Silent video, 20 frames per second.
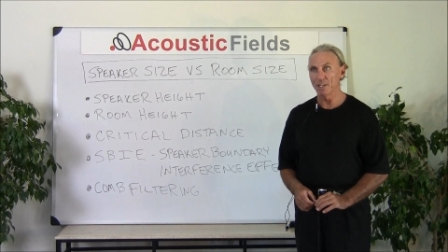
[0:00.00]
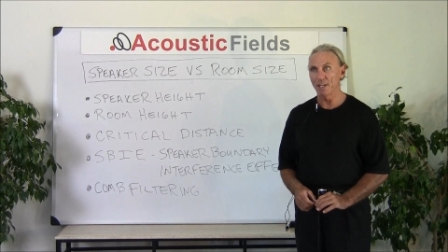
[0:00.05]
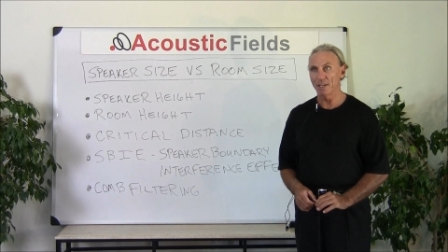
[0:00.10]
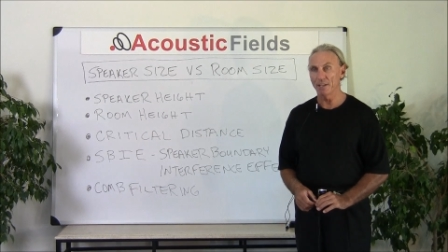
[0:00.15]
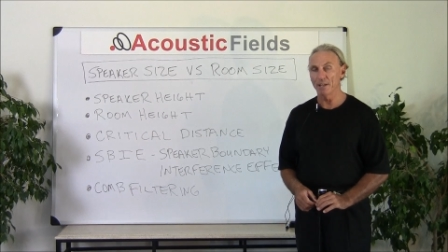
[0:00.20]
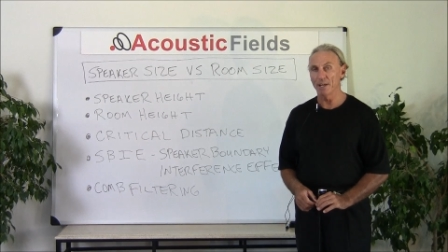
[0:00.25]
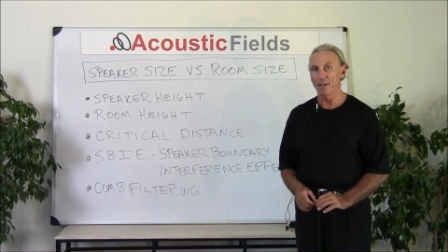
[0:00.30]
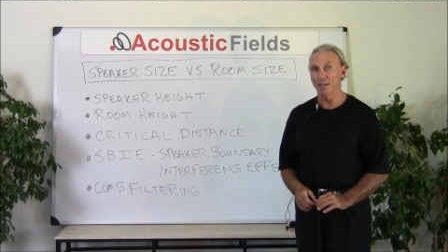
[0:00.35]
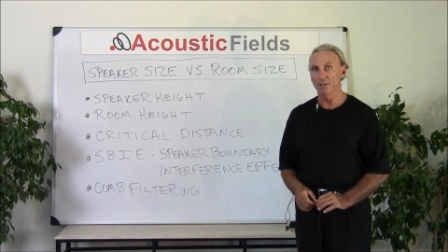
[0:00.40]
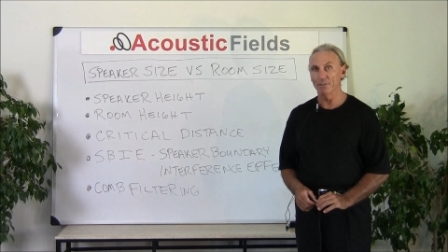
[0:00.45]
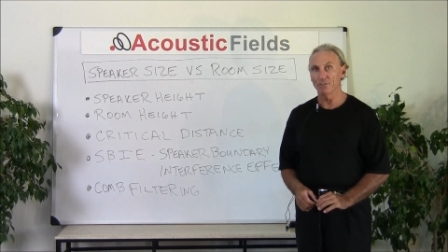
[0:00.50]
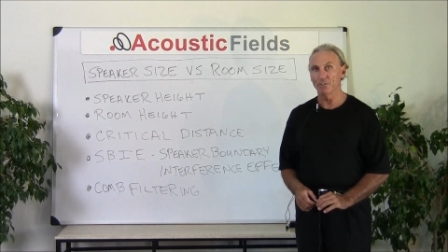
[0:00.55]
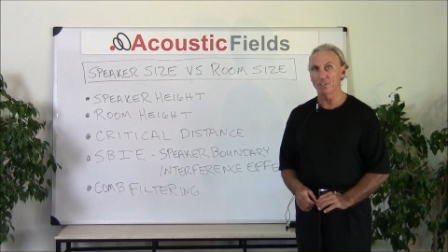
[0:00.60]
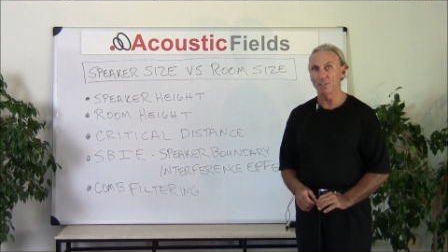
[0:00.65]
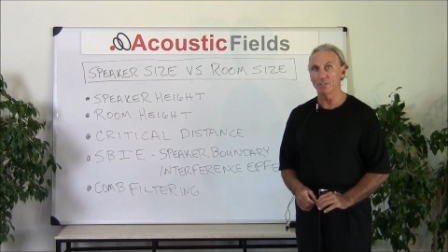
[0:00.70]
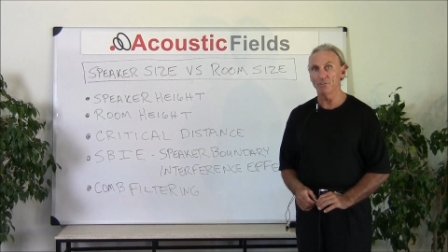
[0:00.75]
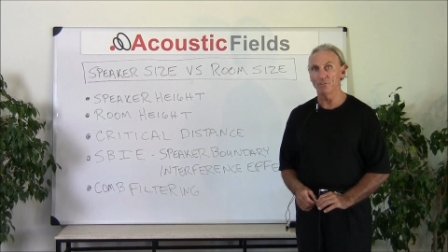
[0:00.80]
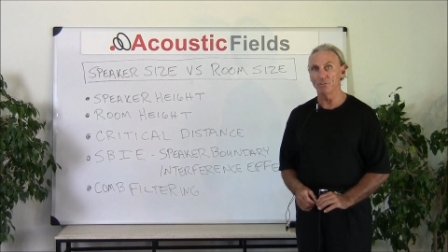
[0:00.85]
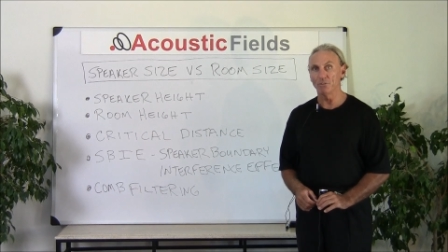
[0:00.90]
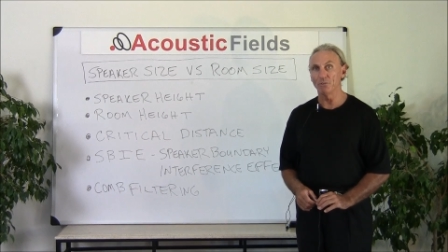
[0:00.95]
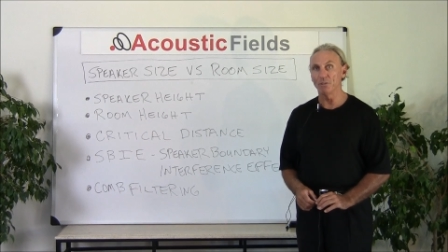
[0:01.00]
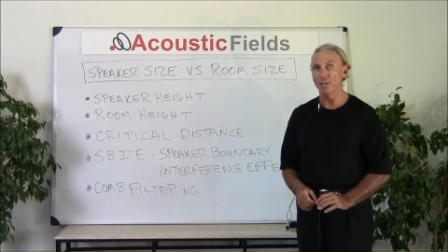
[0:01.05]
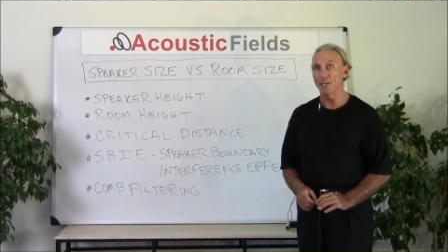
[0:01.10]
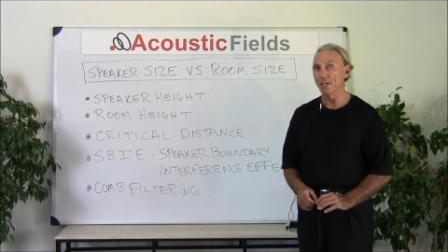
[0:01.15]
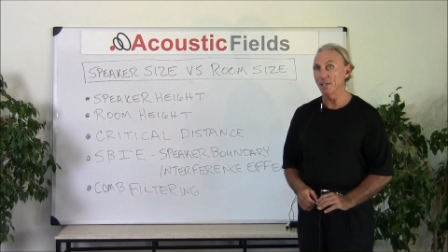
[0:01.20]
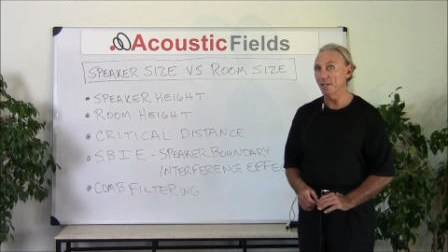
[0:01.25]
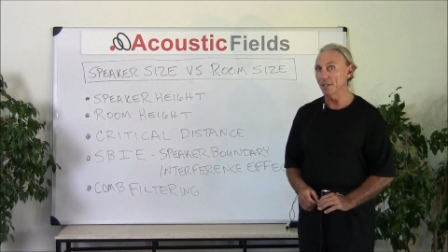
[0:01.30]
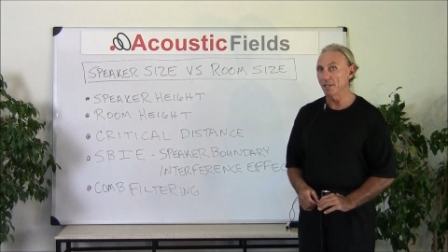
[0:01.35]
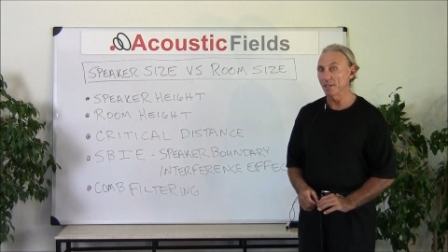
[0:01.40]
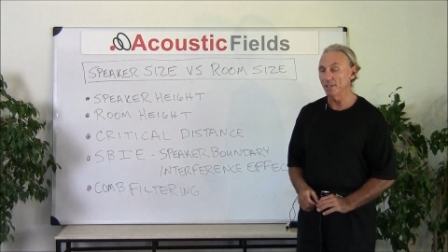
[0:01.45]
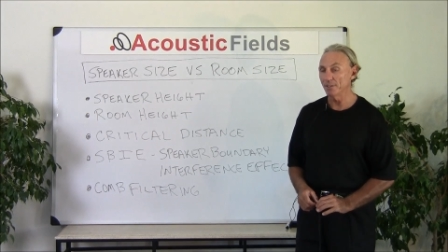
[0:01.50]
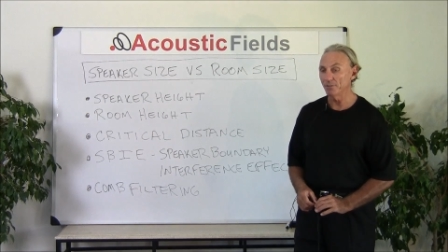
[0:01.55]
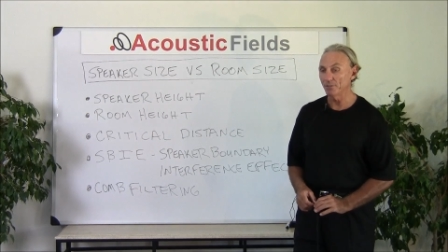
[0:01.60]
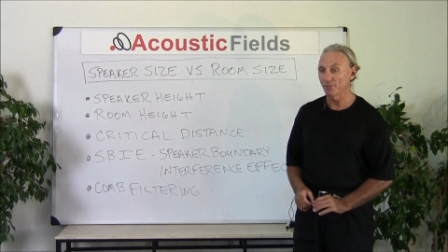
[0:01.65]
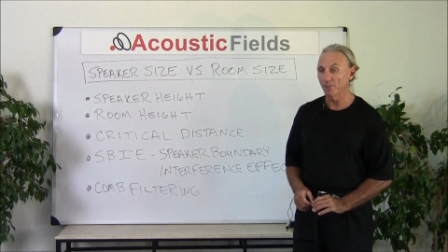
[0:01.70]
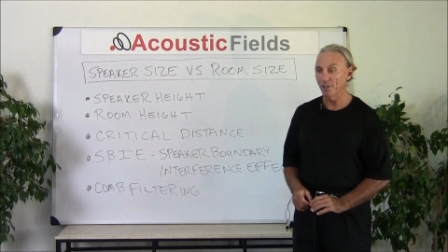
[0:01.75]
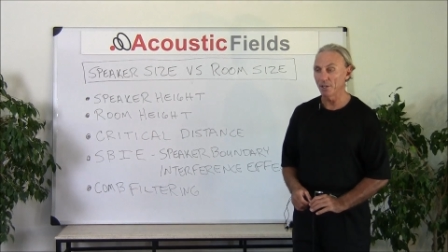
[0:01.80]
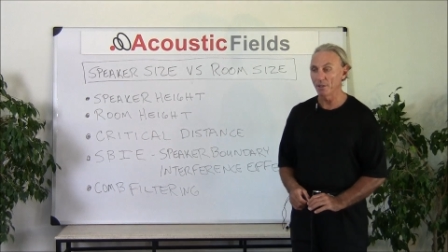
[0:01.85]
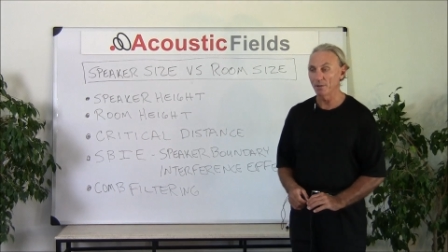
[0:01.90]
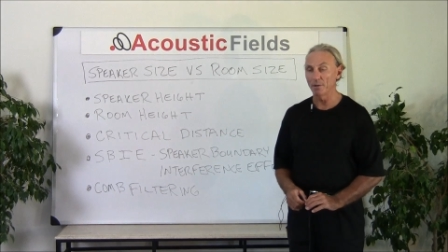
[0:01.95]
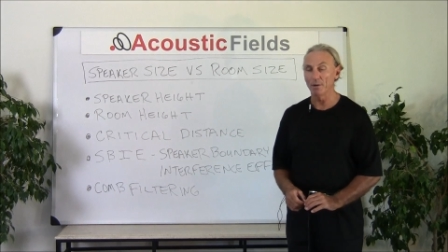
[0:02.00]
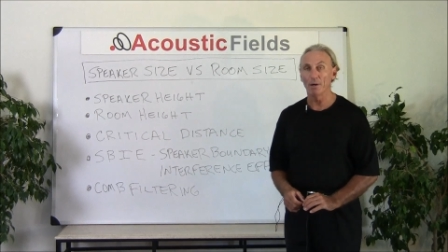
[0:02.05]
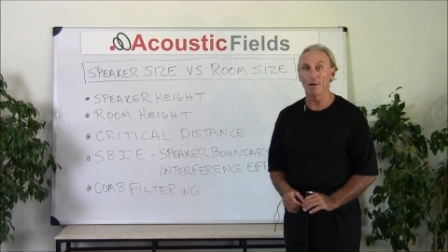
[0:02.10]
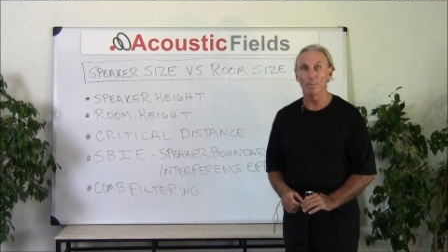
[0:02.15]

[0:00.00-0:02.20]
technology is unique in its uh,